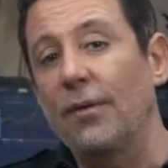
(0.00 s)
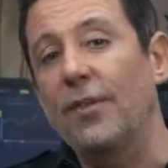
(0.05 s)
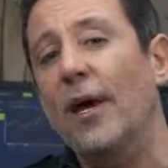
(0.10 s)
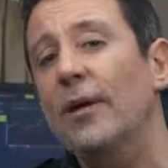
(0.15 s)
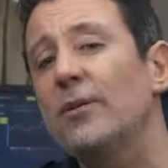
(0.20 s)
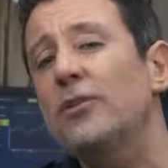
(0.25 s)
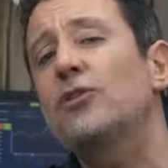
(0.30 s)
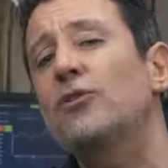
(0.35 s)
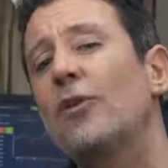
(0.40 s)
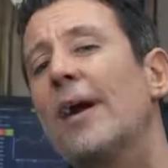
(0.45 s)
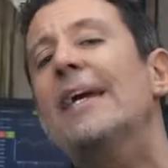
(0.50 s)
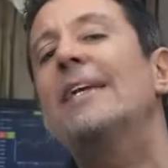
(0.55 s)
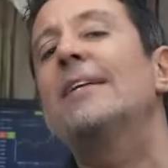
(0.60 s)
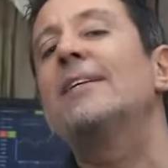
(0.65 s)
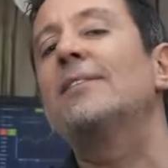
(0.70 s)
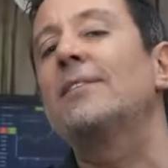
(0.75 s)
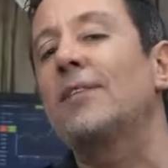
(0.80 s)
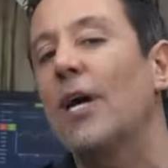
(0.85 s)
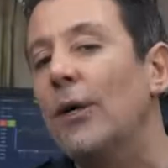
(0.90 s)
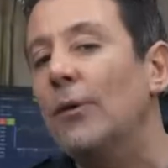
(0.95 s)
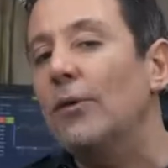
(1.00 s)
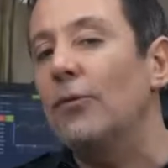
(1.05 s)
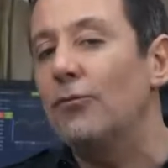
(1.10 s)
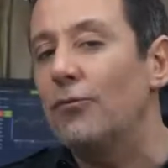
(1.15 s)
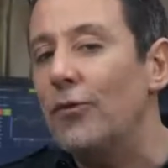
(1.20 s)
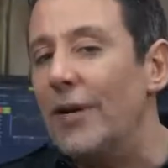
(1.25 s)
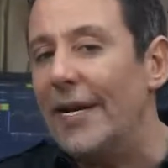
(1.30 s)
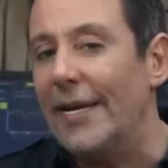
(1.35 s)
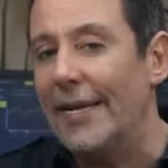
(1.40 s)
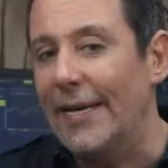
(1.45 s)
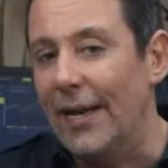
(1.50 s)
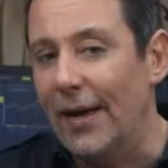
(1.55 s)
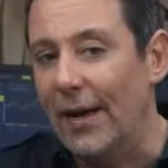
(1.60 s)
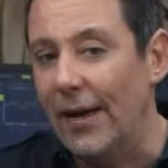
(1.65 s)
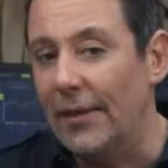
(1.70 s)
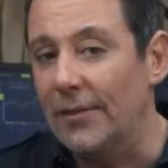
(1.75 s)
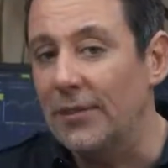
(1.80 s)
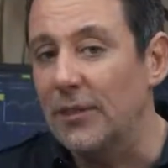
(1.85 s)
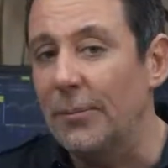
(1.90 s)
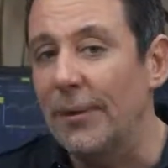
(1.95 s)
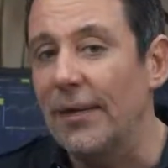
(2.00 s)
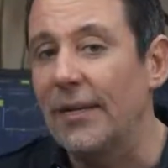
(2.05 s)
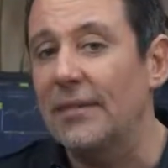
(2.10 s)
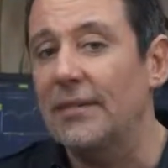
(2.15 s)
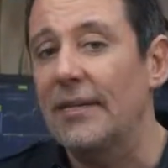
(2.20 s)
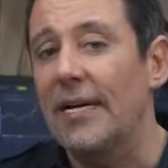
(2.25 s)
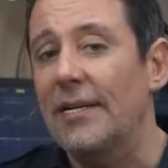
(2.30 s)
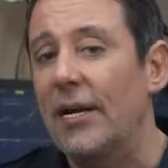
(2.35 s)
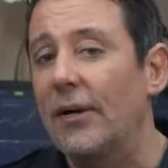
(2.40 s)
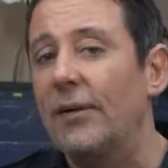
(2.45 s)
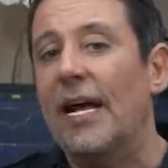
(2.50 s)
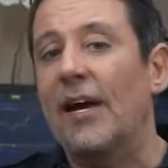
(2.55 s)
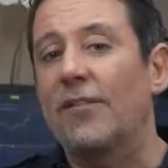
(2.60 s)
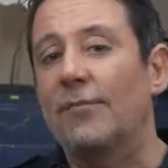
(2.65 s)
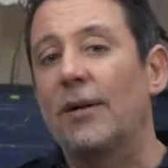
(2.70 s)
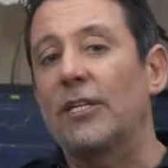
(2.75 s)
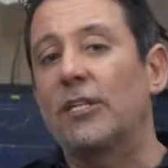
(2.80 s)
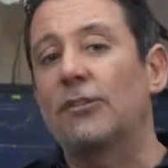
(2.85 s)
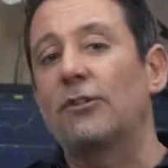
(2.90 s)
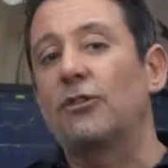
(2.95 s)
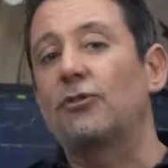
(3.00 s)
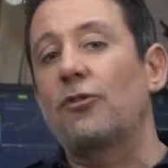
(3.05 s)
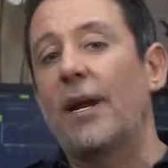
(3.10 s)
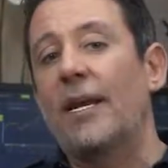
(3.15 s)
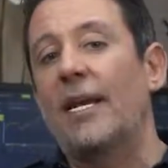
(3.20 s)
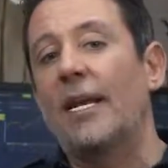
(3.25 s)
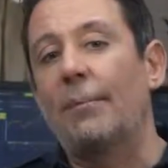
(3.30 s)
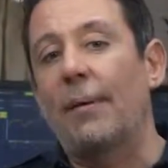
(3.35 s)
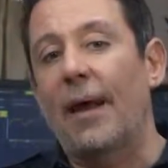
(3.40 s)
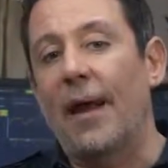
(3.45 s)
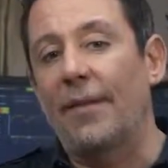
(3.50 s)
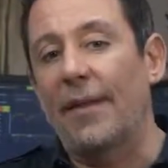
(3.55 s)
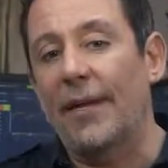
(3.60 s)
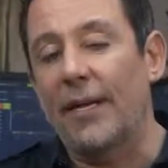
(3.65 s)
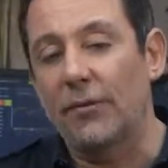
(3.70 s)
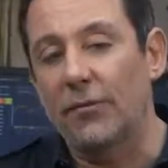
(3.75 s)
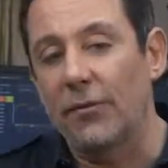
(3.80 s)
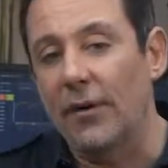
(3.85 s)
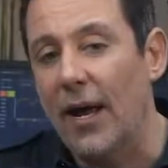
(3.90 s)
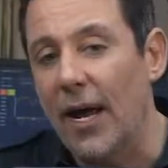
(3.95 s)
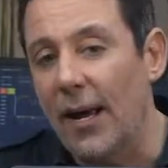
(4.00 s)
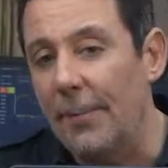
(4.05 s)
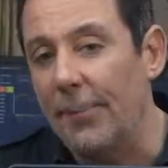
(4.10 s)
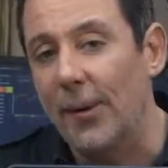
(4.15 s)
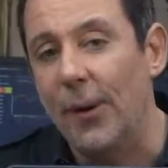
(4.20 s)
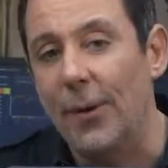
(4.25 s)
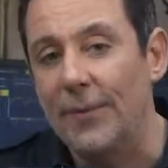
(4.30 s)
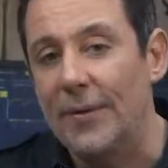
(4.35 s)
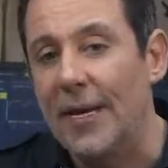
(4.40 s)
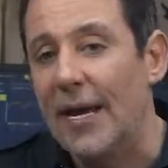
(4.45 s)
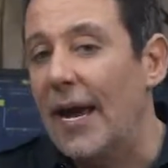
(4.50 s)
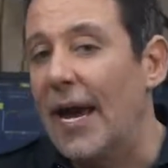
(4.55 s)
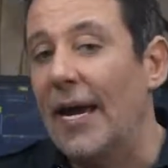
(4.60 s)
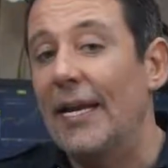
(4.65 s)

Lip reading: those traders don't really last because they don't have much of a trading plan they can rely upon,